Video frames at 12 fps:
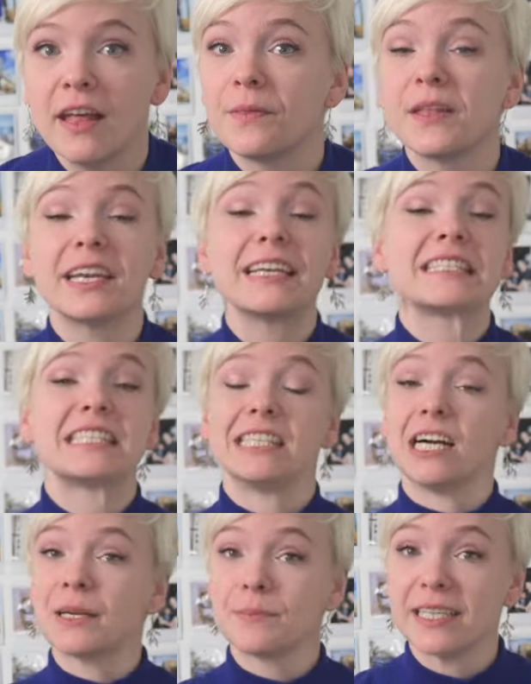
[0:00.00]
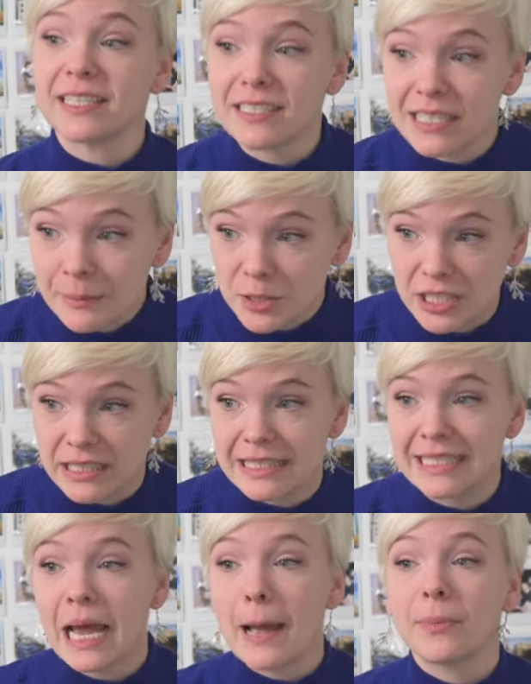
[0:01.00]
that it is not my
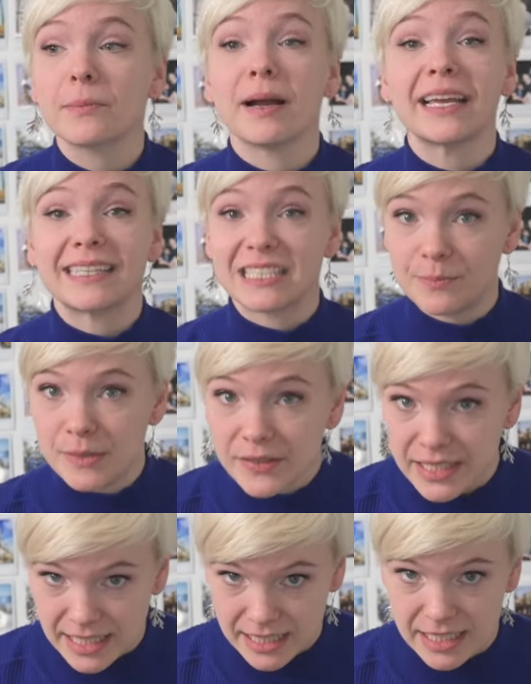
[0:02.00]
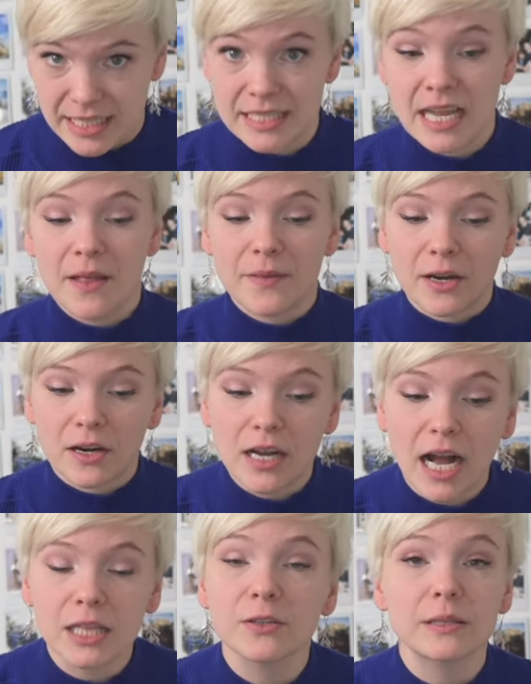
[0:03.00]
assumptions, but my experiences that are
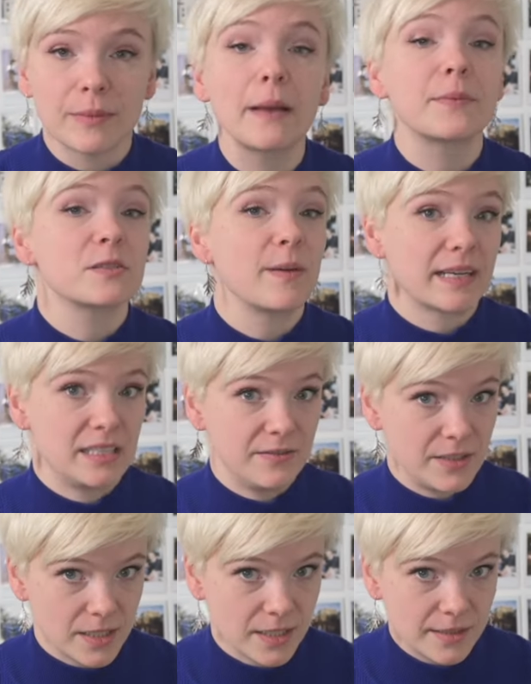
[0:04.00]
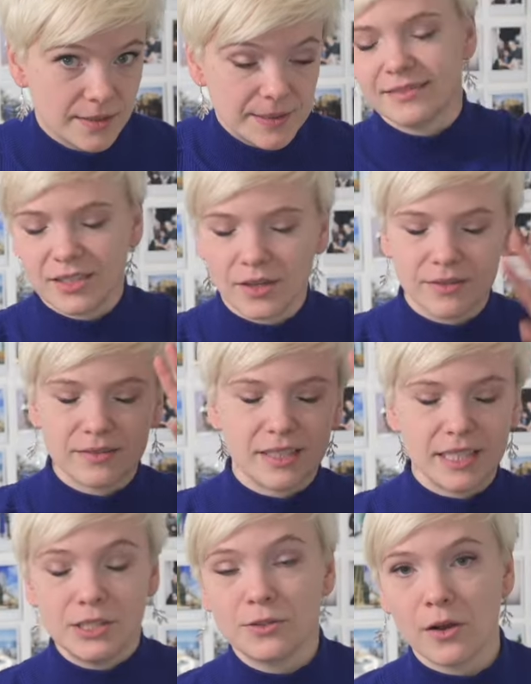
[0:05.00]
coloring my perspective here. So,
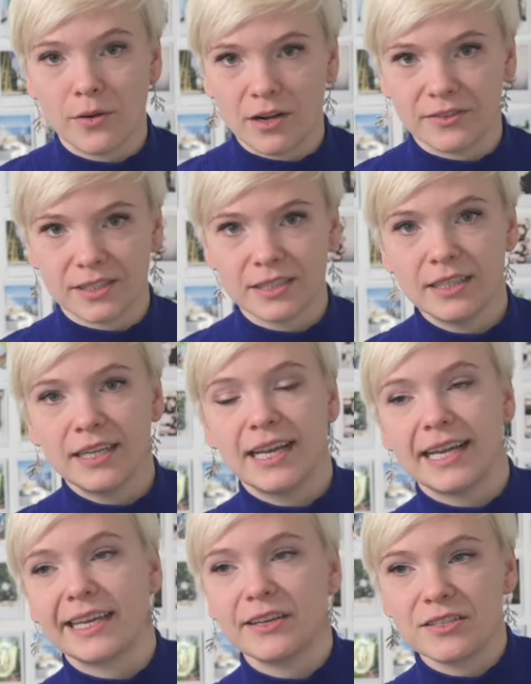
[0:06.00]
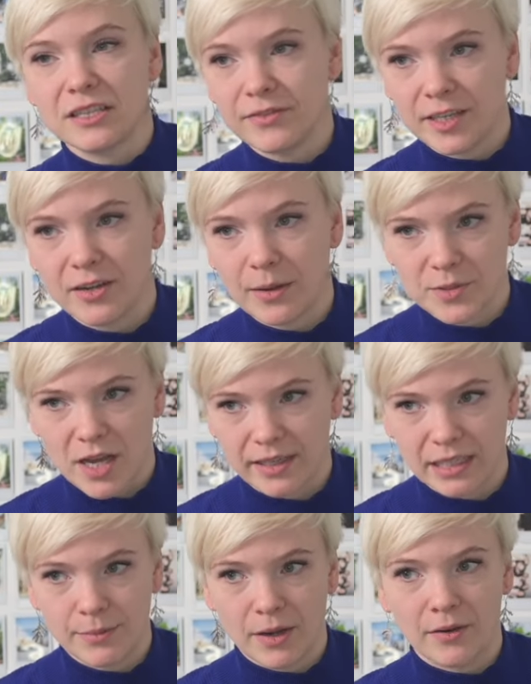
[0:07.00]
intro over. Here's the video I'm
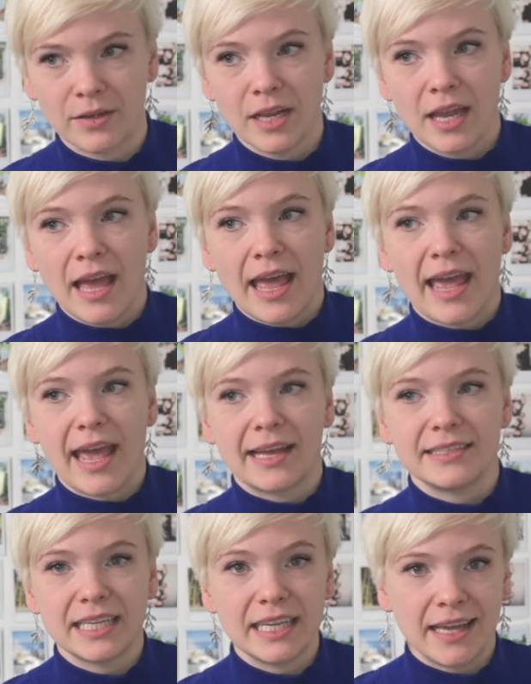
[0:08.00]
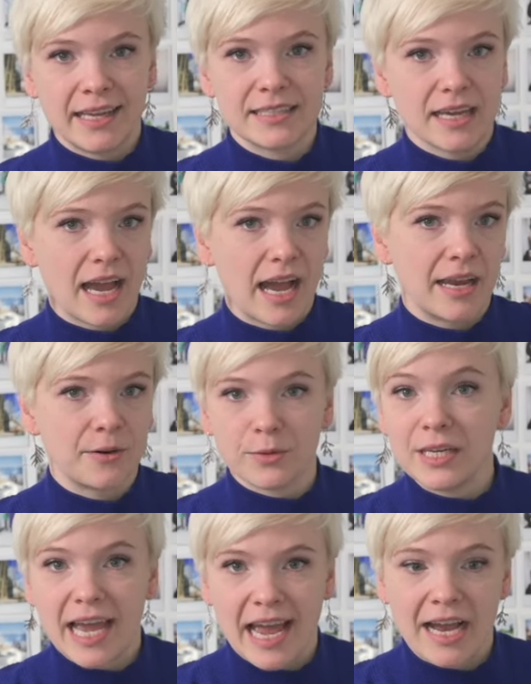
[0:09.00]
talking about. And in it, I
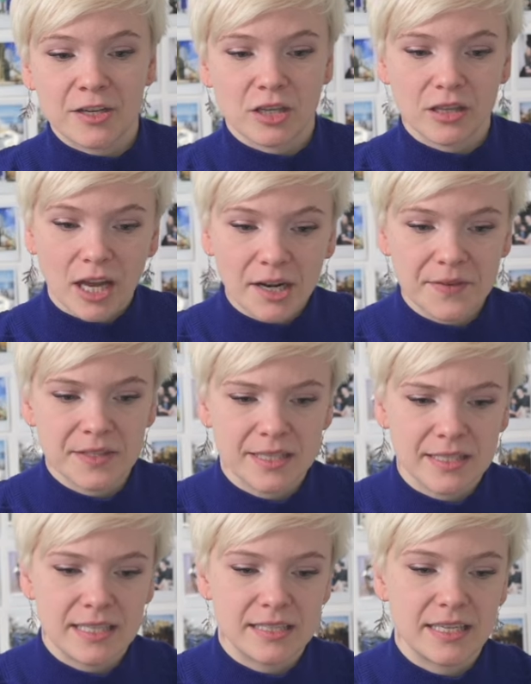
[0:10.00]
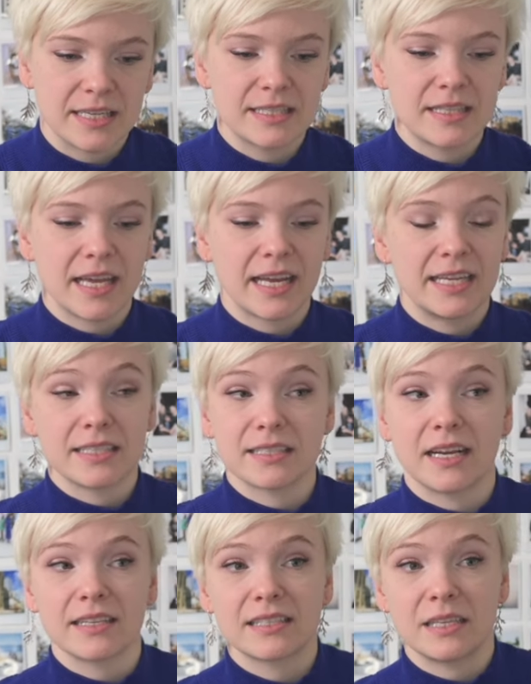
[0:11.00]
rehash a lot of the statistics that I
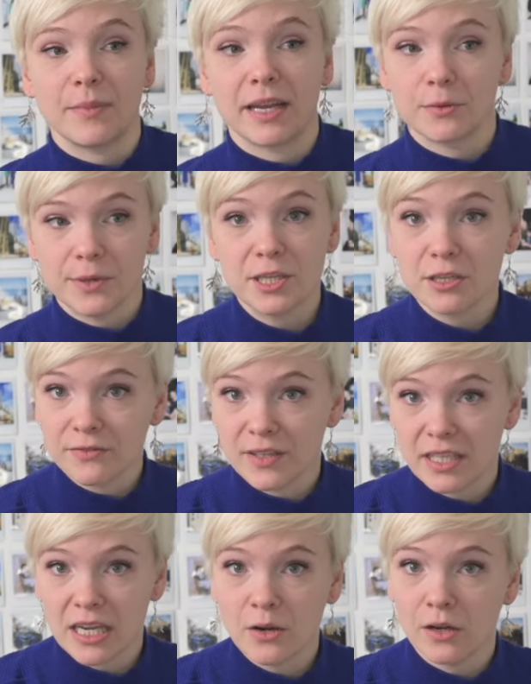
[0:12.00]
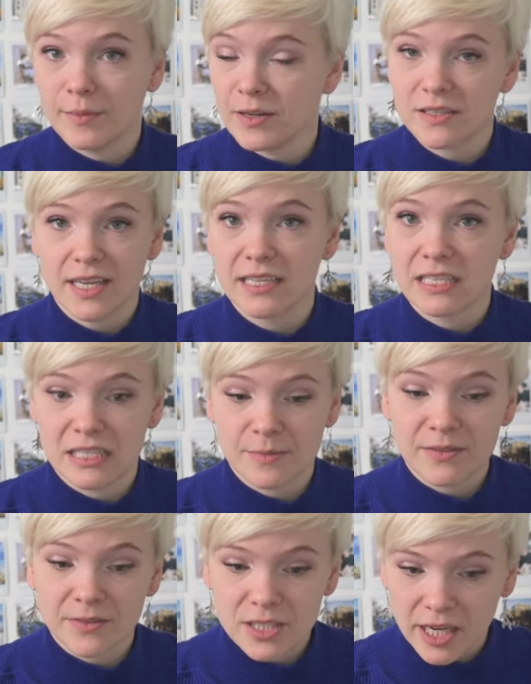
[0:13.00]
discussed in my original video about sexism
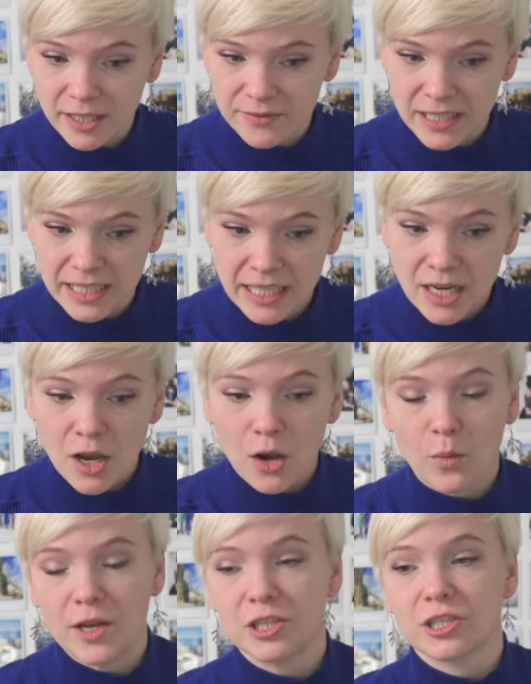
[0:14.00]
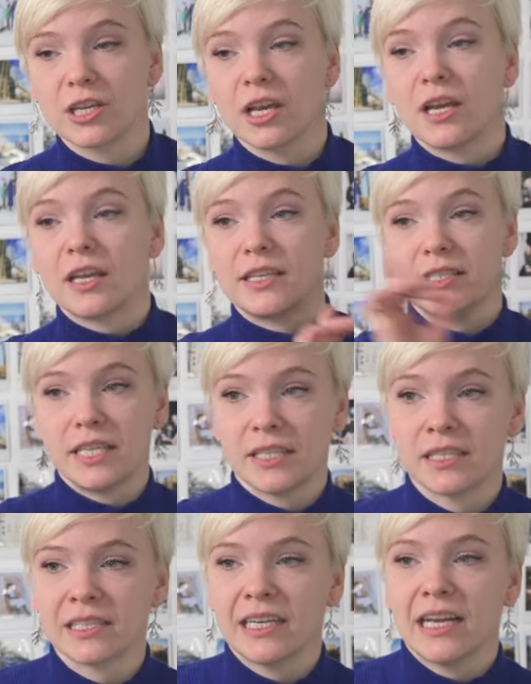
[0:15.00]
in photography, which is
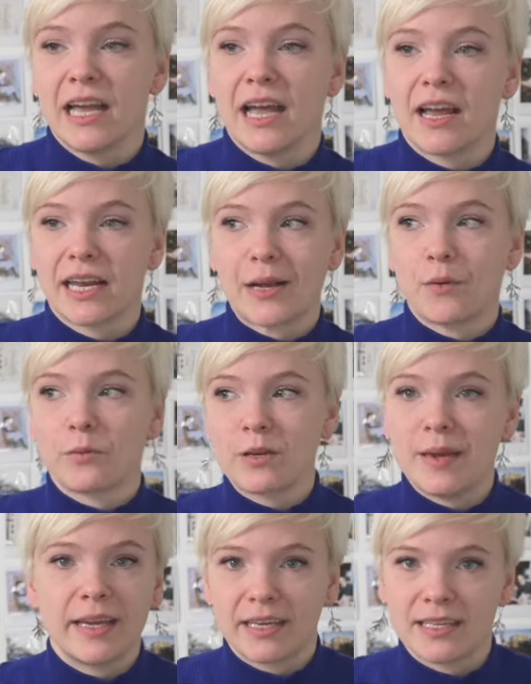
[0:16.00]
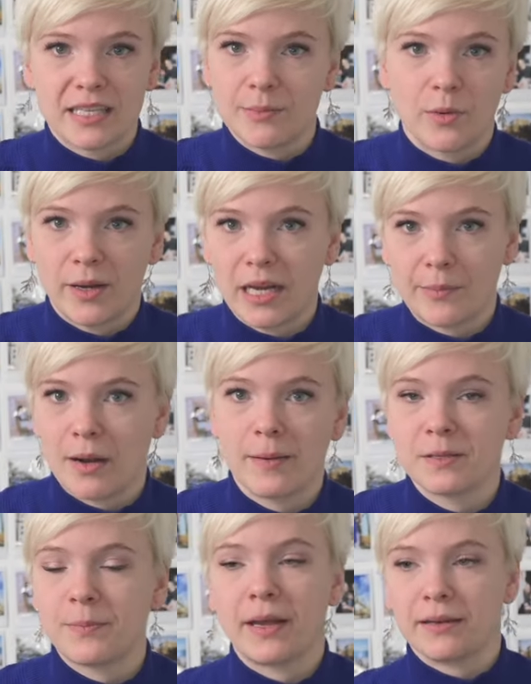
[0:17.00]
here, and I will remake it at some point, I
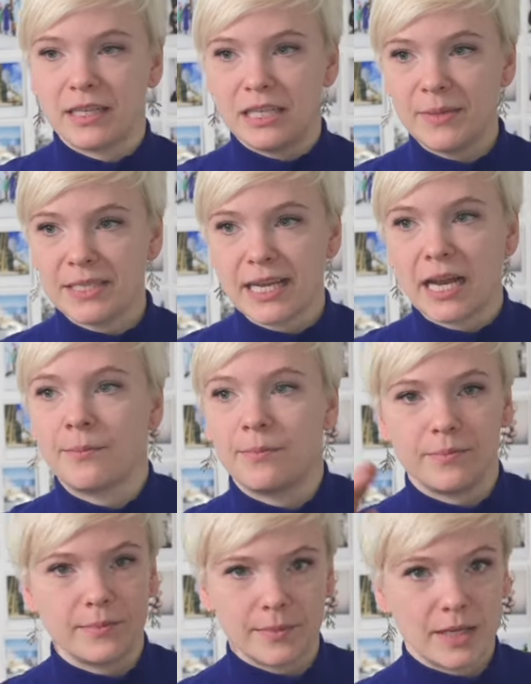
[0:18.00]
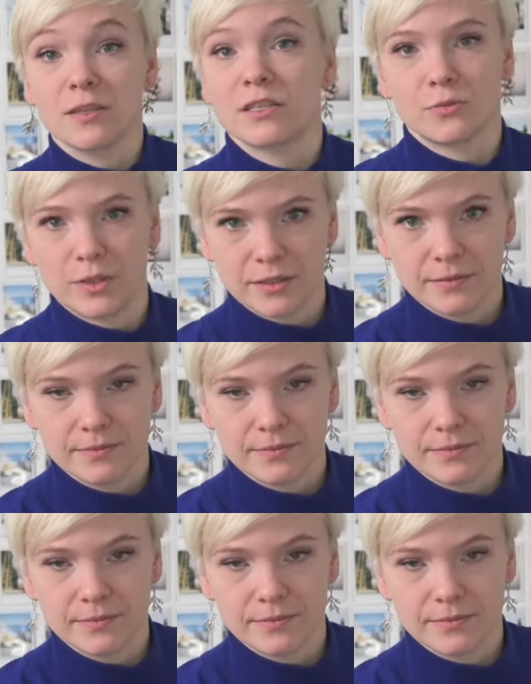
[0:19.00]
promise. But in the meantime, here's the reel.